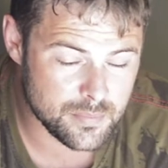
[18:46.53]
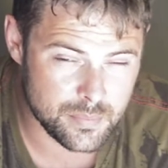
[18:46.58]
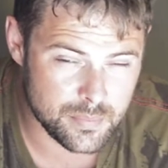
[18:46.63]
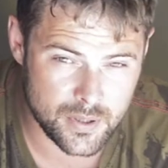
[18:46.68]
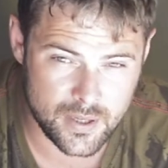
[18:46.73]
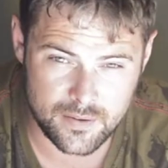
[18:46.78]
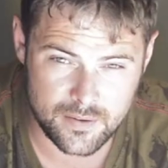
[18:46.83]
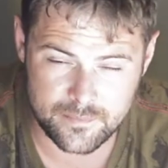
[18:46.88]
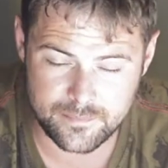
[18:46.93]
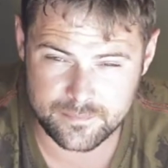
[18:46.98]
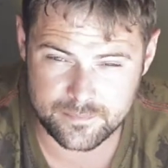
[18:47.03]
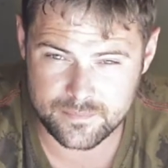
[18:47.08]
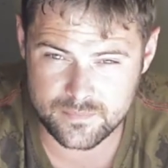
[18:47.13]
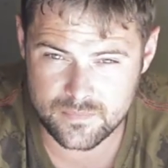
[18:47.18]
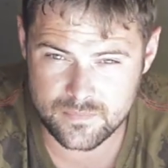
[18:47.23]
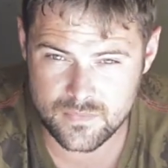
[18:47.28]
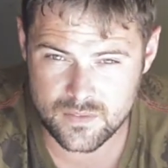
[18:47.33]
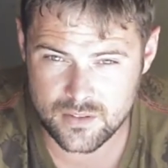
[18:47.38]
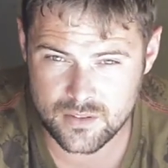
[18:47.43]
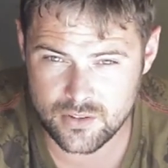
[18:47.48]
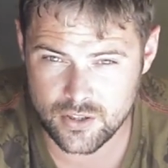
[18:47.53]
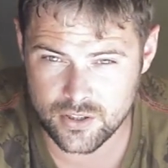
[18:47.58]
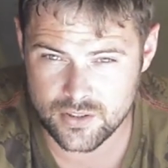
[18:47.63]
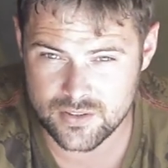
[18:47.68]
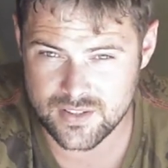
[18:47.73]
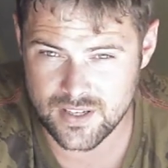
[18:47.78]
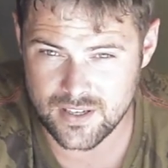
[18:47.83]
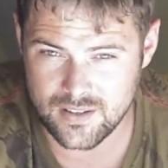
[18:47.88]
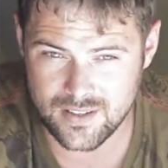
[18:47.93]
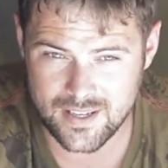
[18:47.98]
But like
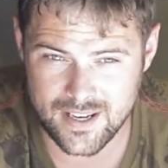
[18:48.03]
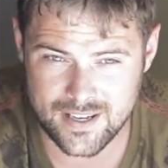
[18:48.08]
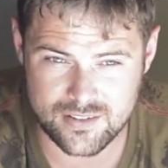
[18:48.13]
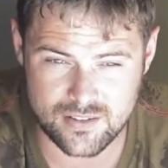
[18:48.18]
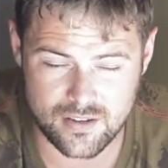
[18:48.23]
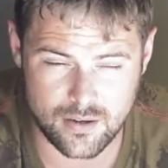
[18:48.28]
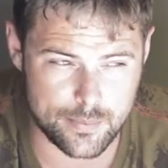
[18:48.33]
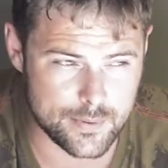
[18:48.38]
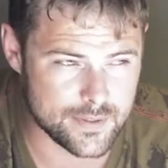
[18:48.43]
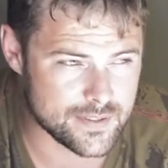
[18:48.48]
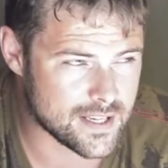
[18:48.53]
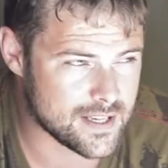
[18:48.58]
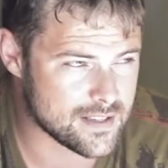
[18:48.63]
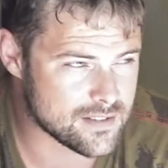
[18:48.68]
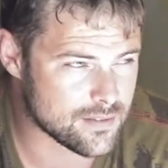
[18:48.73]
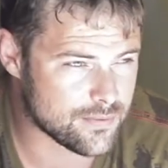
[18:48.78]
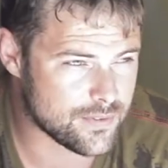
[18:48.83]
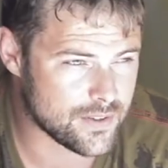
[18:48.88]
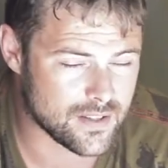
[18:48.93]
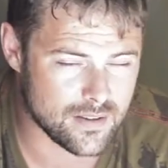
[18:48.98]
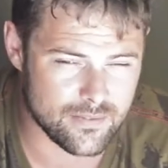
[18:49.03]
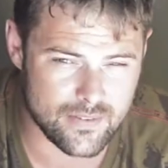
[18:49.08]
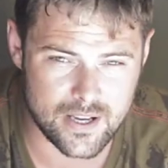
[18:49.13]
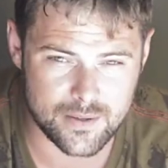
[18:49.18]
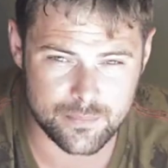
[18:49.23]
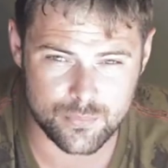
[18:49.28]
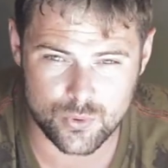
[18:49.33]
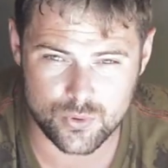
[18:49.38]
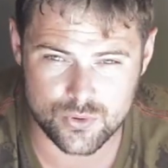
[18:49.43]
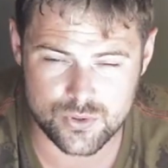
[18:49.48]
I say, the last couple of days I think they've
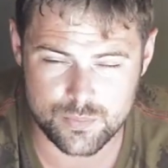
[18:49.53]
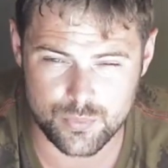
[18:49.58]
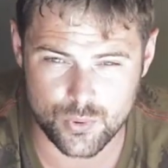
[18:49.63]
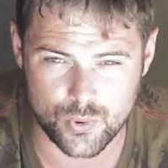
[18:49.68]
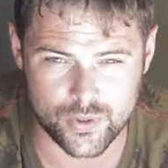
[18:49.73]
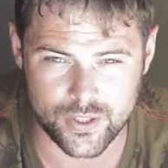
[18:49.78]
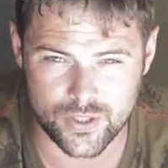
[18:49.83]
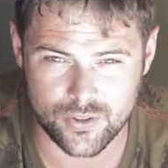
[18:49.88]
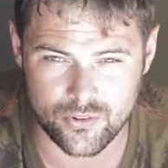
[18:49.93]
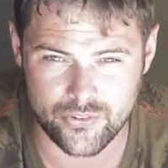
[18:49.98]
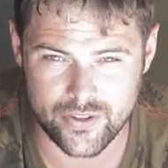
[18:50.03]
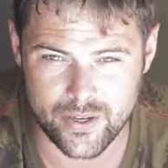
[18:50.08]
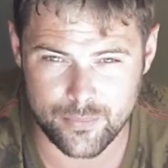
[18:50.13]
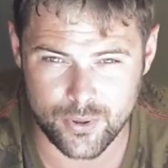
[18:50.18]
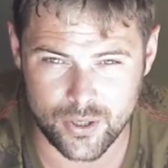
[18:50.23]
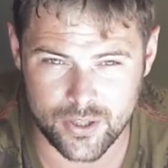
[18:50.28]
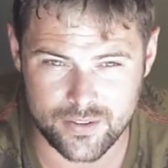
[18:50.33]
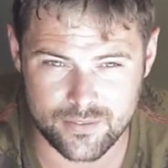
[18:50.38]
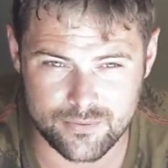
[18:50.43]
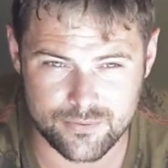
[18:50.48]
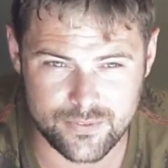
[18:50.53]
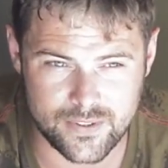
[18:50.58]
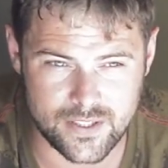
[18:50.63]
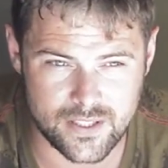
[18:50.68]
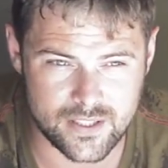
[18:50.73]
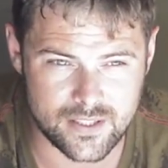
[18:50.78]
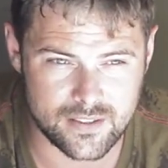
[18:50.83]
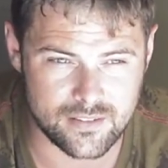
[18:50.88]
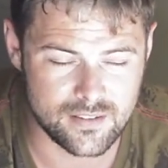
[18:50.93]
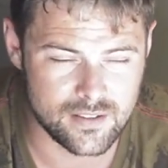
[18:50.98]
had more spawning on their mind than
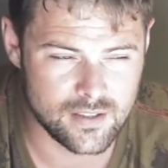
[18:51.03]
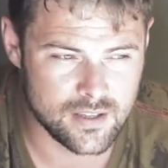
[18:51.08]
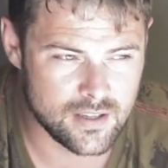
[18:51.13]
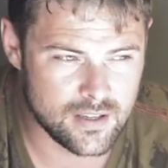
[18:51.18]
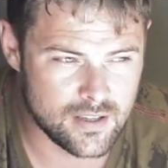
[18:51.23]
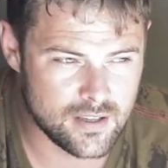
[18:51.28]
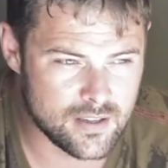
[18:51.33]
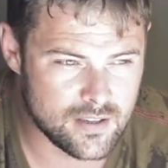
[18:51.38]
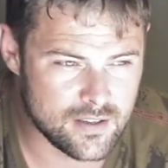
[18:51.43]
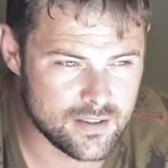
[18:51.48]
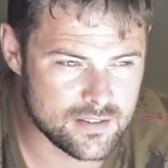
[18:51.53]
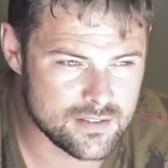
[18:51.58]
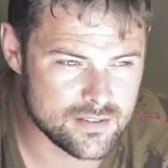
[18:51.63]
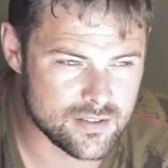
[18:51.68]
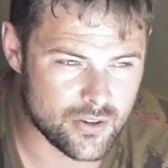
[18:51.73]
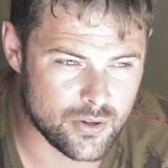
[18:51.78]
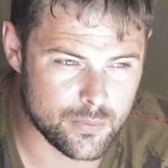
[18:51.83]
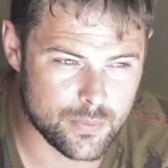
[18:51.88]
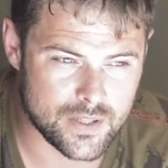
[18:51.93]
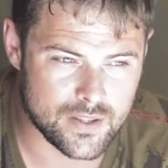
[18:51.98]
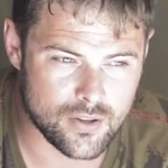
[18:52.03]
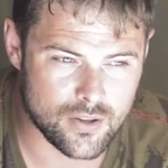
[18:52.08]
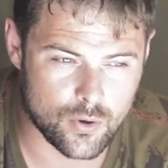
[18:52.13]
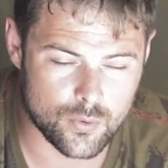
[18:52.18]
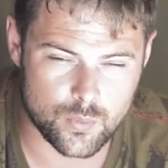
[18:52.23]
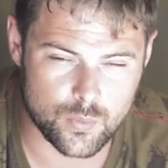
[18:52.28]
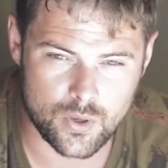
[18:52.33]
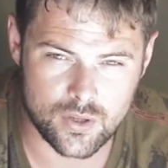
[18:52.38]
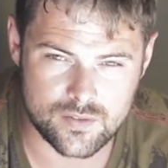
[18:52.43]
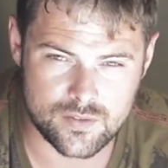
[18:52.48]
feeding. It's only been the
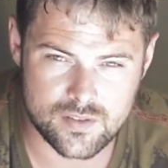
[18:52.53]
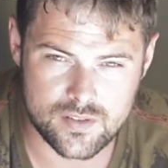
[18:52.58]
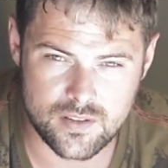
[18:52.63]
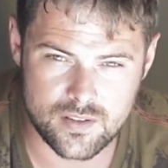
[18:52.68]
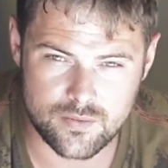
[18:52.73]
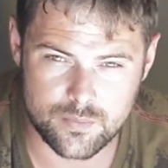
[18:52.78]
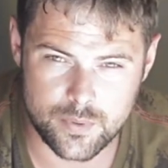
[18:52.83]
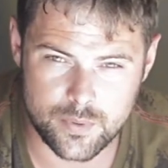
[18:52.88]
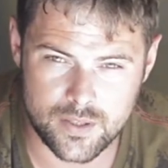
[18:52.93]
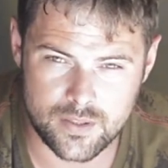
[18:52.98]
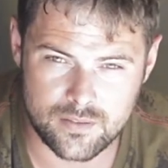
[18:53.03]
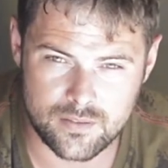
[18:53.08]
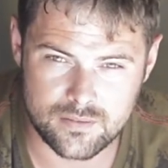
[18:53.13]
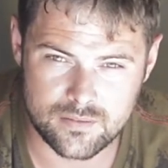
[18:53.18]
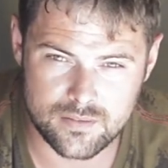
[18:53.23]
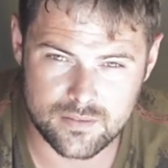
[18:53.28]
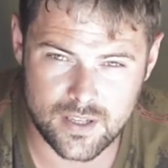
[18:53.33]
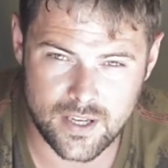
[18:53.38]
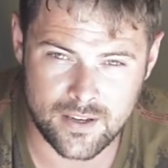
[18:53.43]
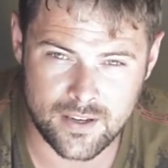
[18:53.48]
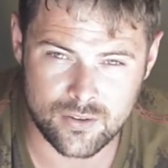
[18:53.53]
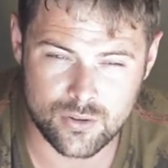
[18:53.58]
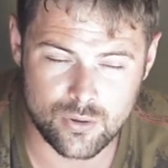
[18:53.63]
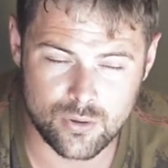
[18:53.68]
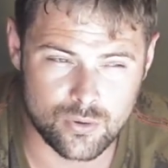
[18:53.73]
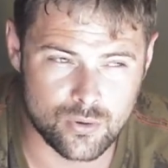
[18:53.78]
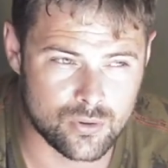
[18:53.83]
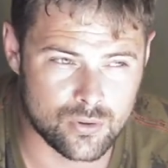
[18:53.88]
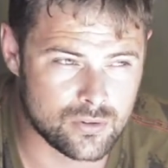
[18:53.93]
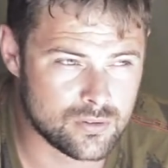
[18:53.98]
odd ones that have been getting
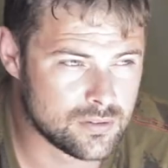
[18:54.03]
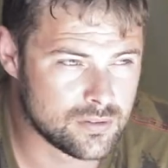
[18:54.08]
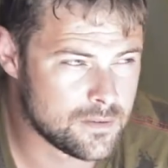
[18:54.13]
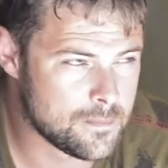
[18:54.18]
caught.